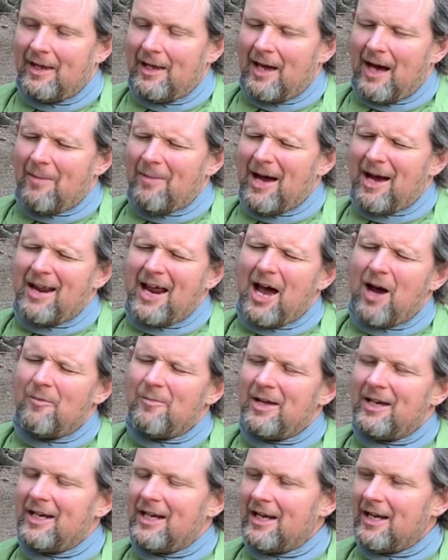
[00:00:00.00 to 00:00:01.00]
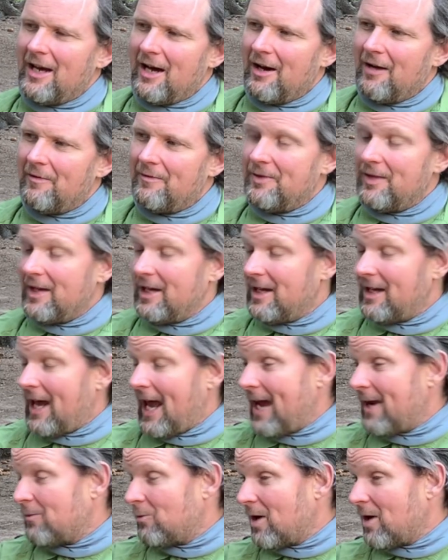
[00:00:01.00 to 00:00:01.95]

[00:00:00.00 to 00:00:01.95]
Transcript: About how many of the Eight